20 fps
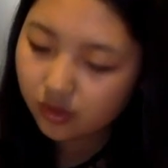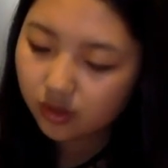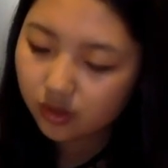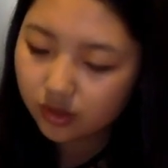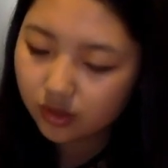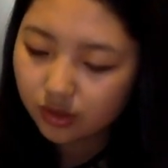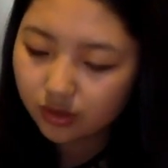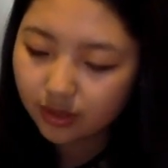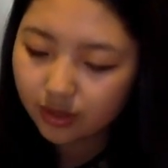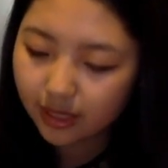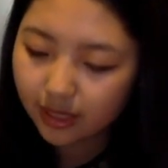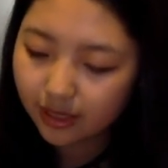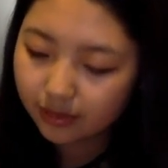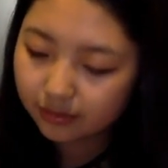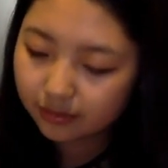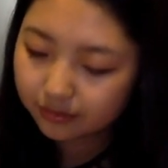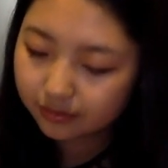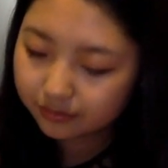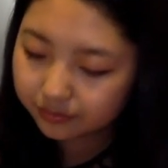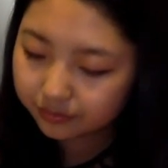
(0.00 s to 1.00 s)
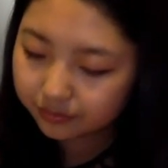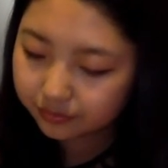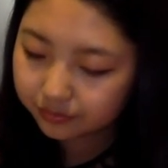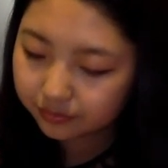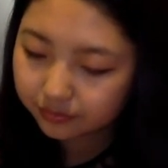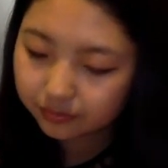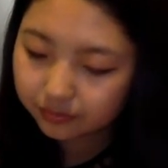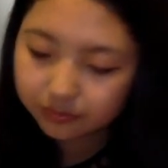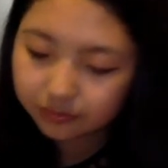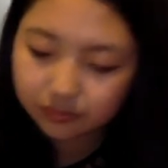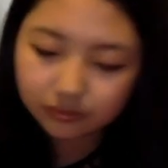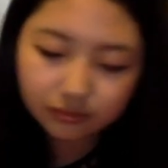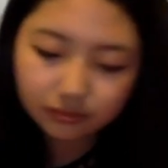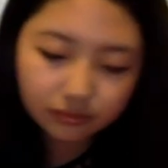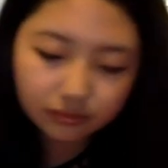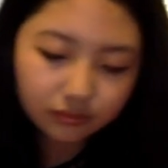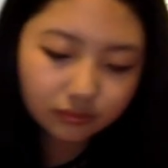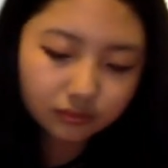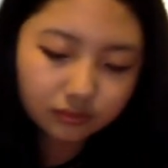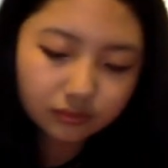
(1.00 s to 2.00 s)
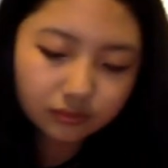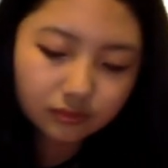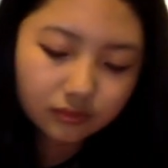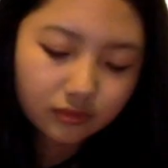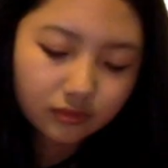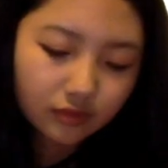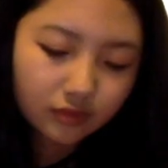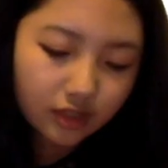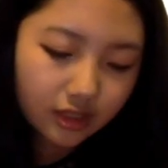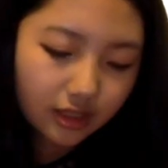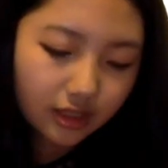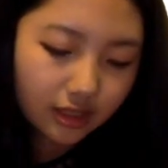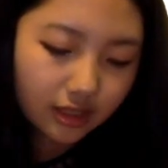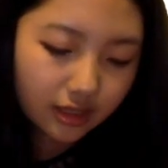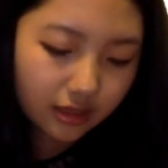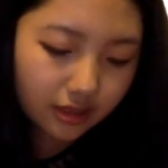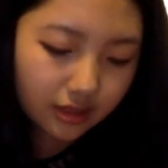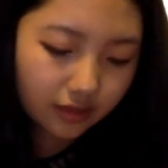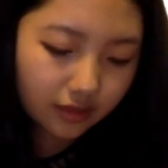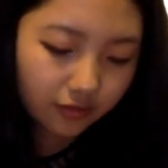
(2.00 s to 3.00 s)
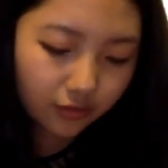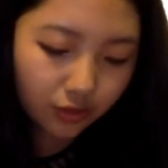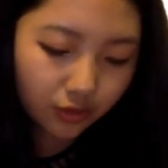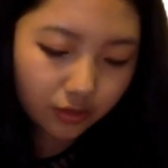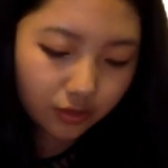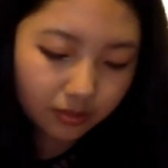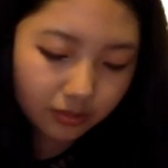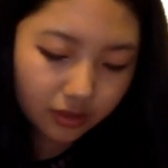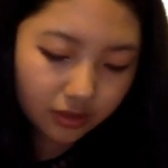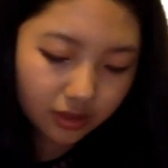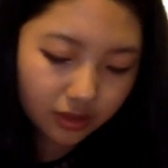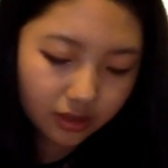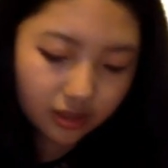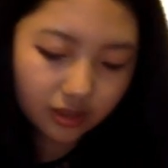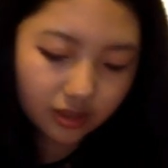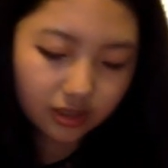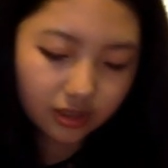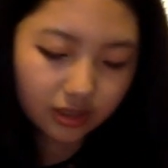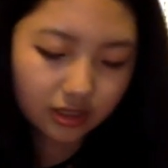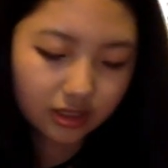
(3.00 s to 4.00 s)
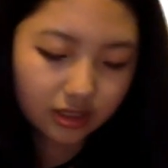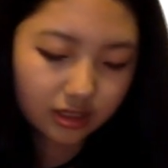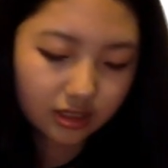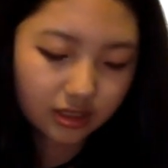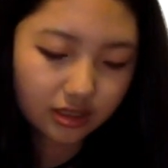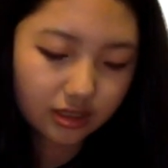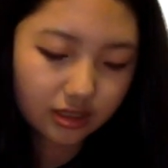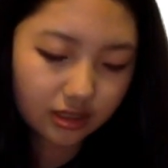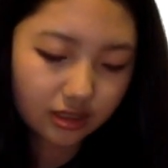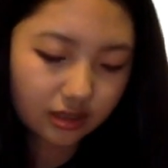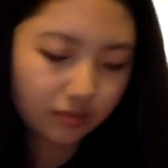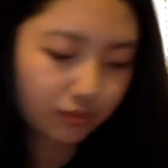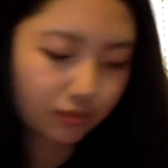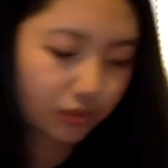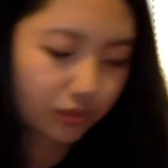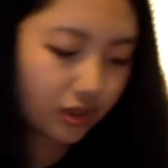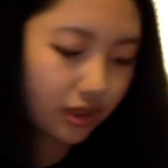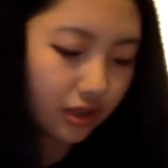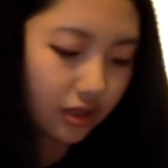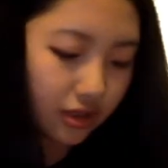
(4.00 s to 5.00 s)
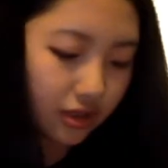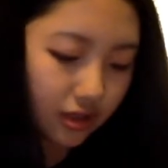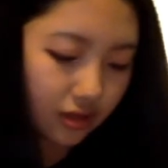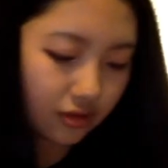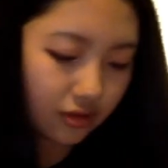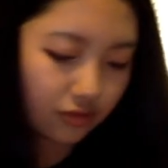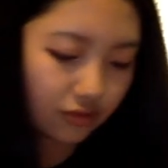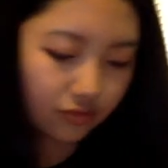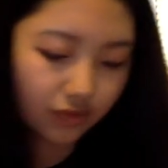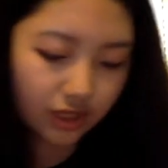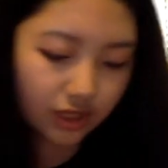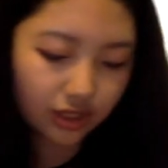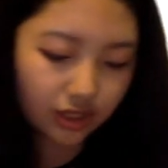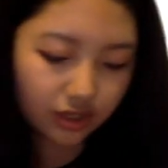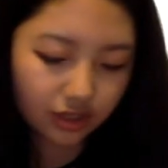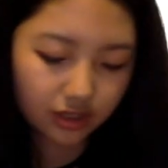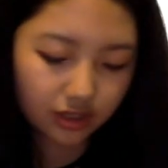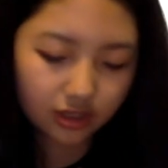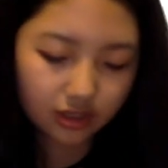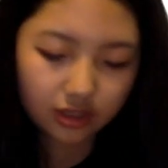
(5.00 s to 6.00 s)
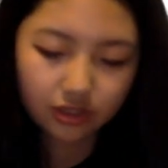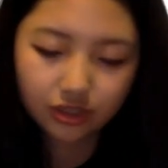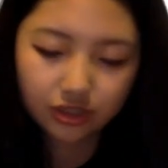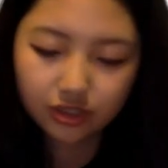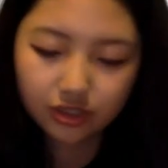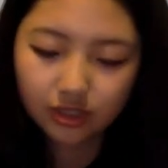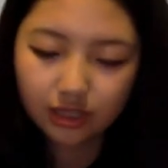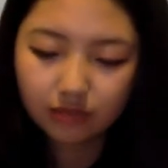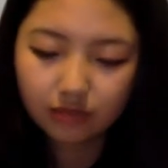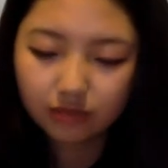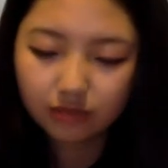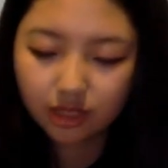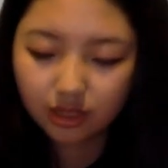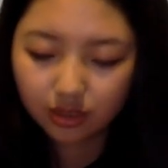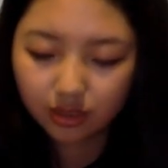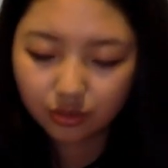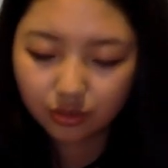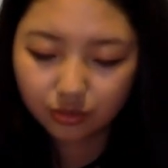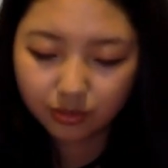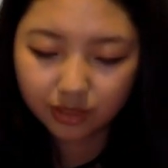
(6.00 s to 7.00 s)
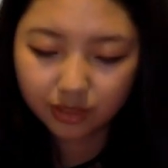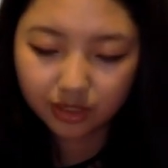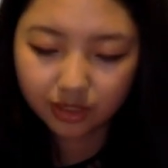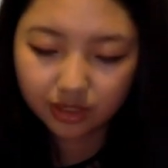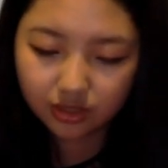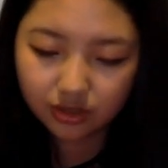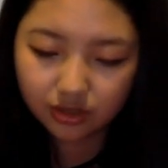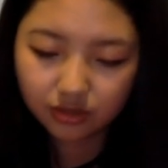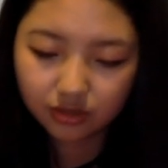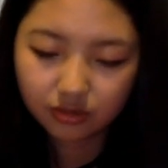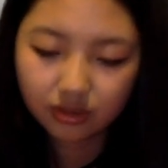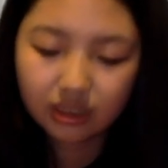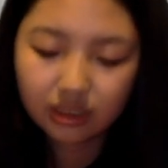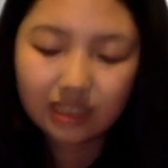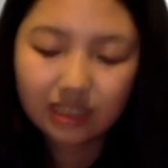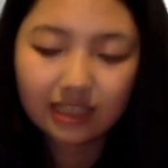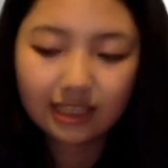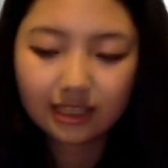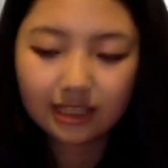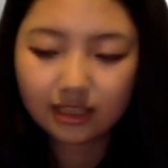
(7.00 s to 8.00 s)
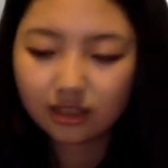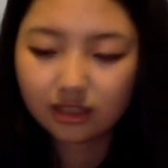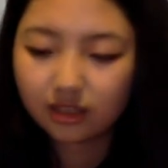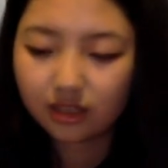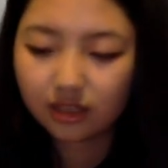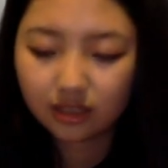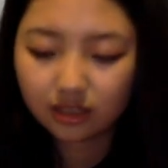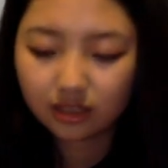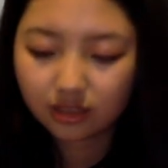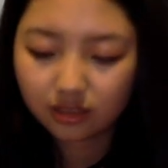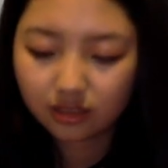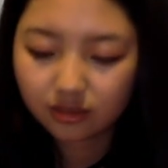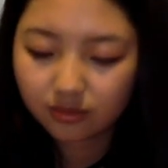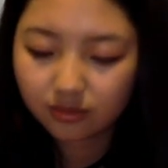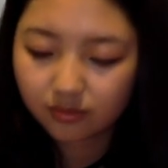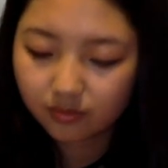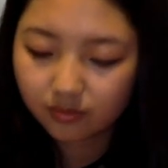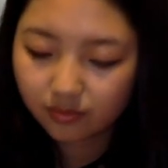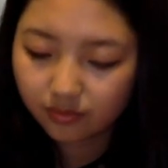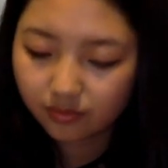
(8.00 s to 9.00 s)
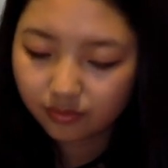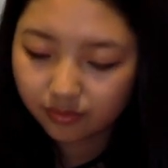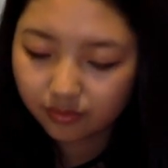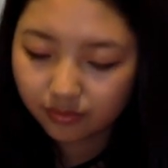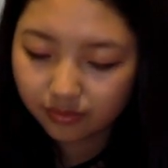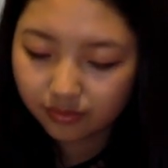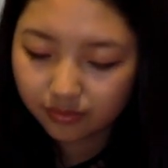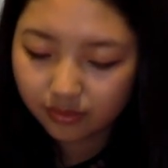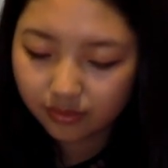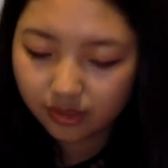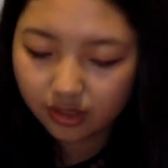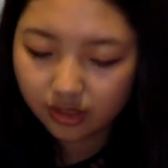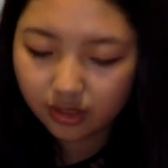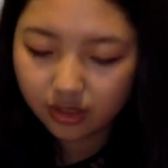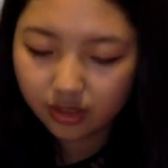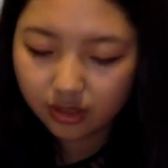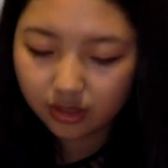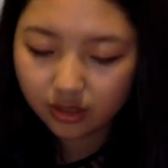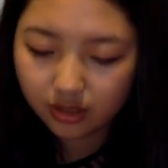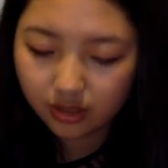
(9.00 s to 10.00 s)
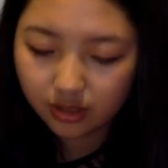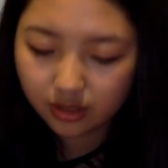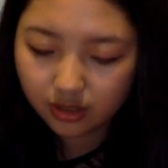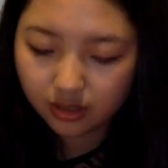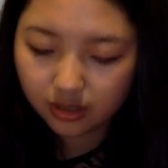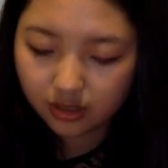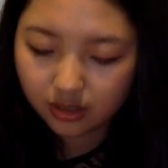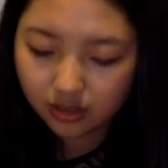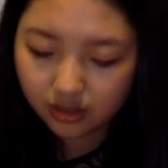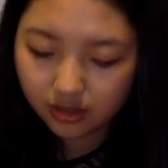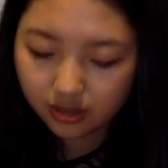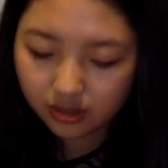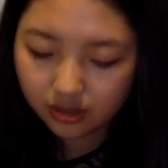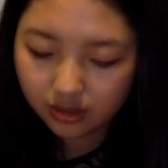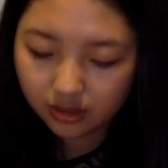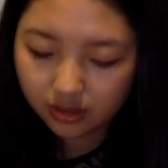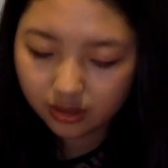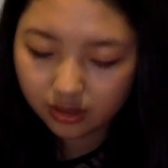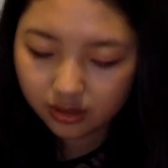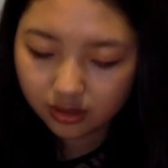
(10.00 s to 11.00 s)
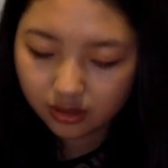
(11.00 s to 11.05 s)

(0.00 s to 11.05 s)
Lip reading: So yeah. And then the photo book is in pretty good, really good condition. I don't think they opened it too. Yeah, they didn't. And then,